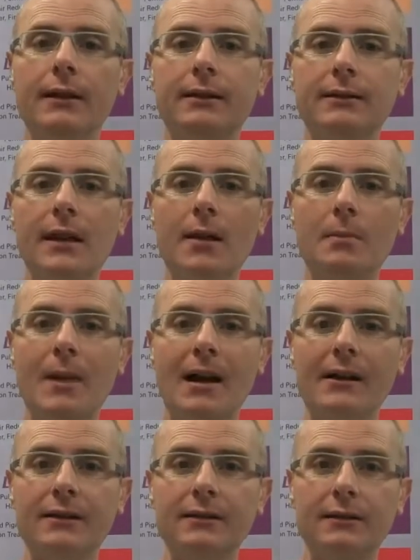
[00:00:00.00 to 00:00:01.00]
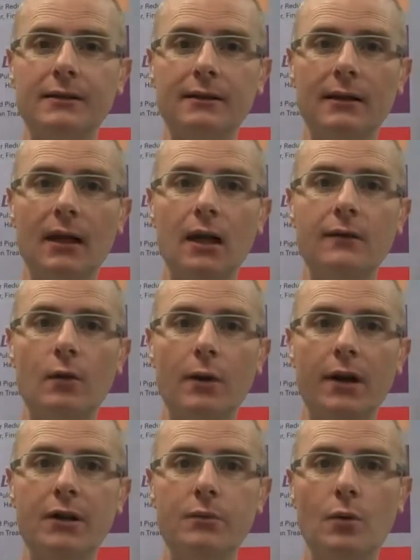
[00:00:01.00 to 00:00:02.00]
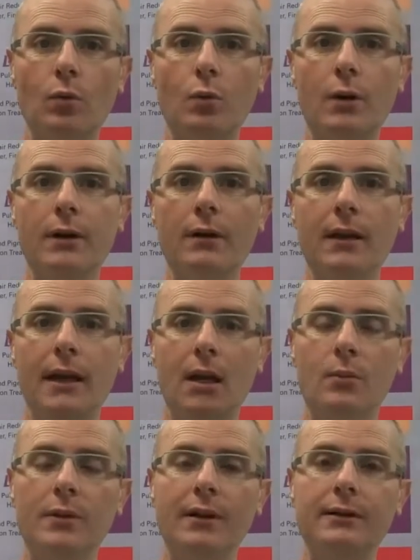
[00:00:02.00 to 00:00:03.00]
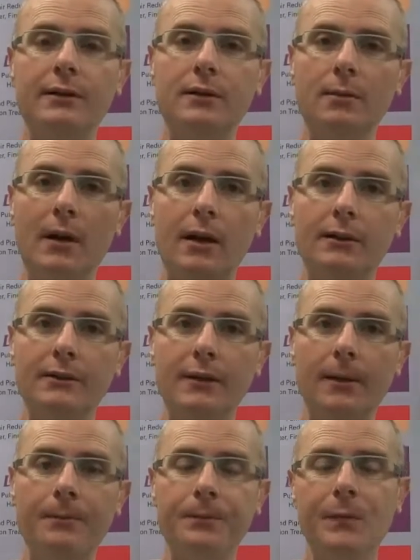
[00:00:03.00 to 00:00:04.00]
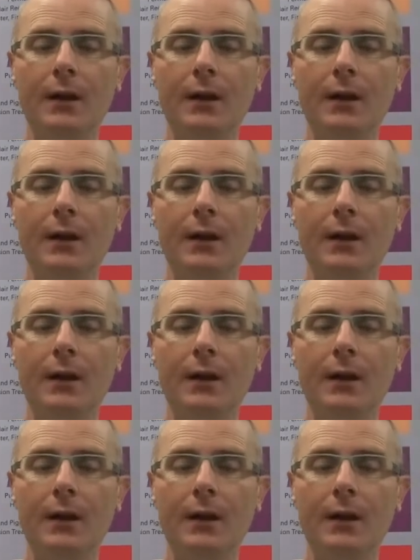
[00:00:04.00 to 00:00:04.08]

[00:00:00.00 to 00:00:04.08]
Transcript: it's a master-slave arrangement where the handpiece is the master